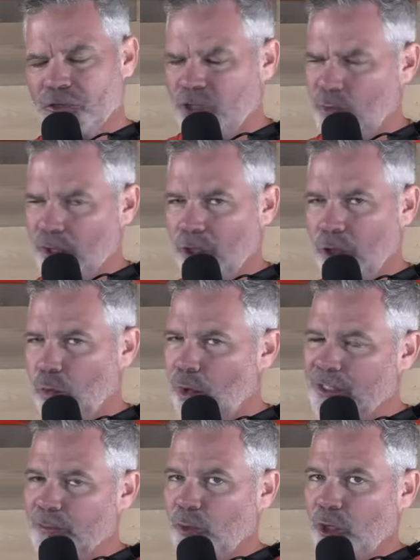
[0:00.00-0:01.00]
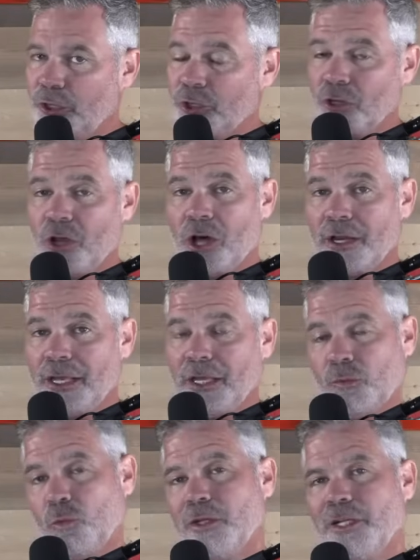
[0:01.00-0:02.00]
So you want to know what to put on your lawn
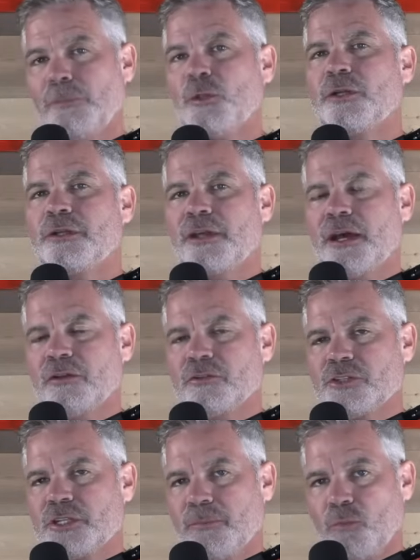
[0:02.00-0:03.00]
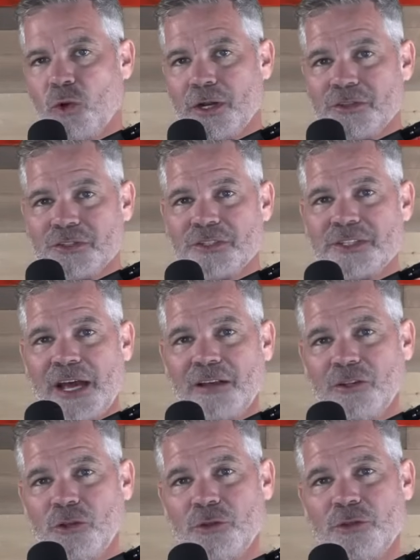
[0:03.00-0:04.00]
and when to put it down. Step one is to
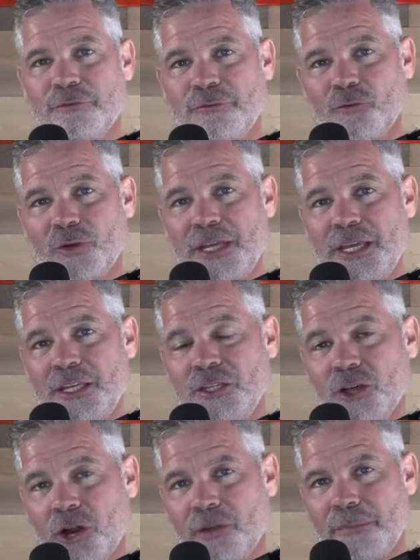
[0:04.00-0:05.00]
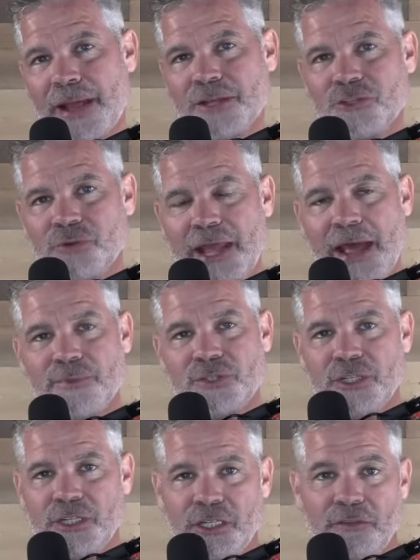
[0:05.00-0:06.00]
download the free Yard Mastery app. It's
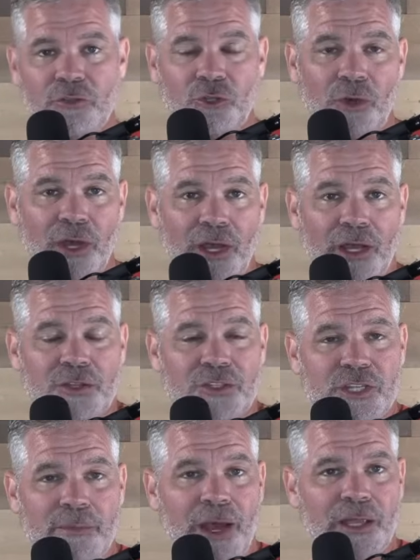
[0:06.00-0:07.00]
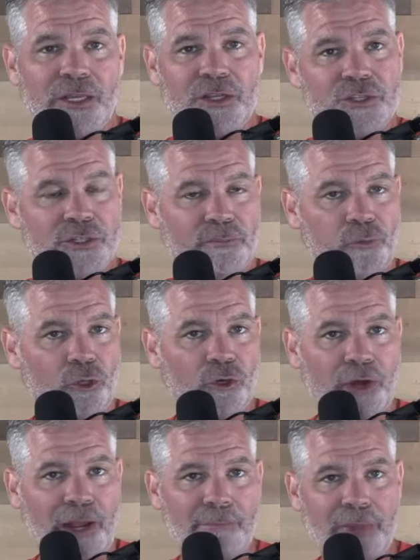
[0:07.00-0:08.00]
going to give you a semi-custom
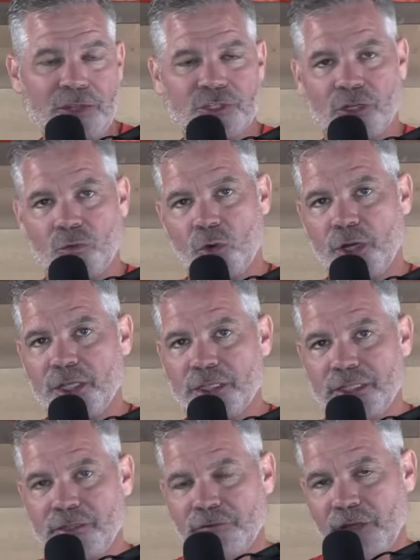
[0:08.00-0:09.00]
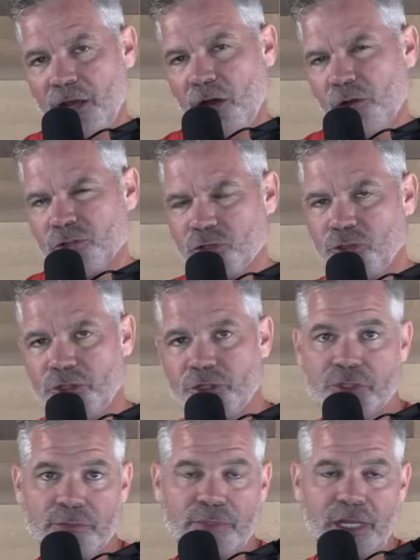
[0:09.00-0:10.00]
program based on where you live. Also looks
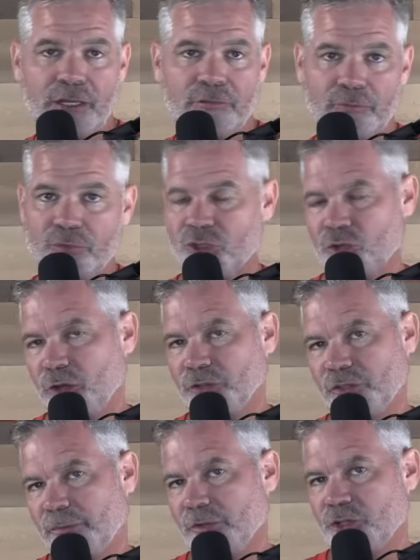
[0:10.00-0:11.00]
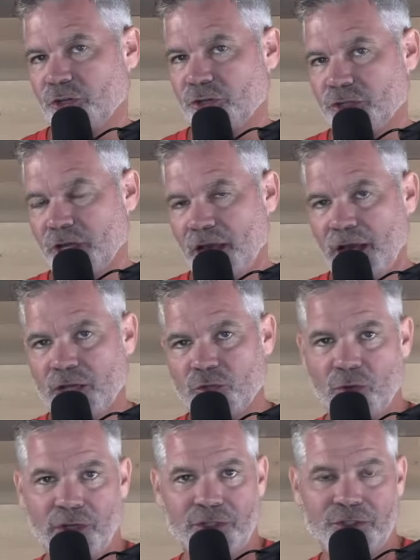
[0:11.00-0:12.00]
at some data from soil temperatures as
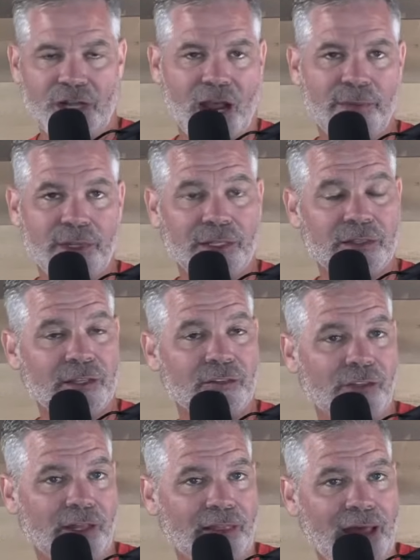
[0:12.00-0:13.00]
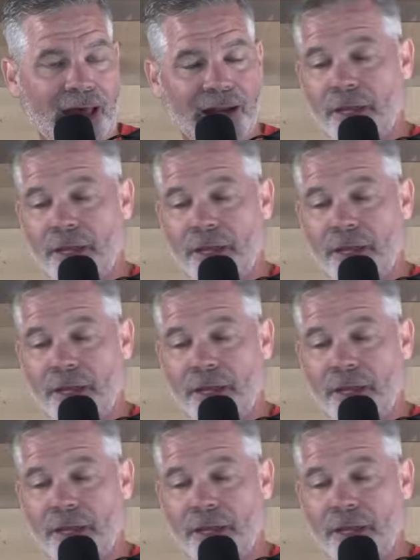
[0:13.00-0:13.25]
well as timing and things like that.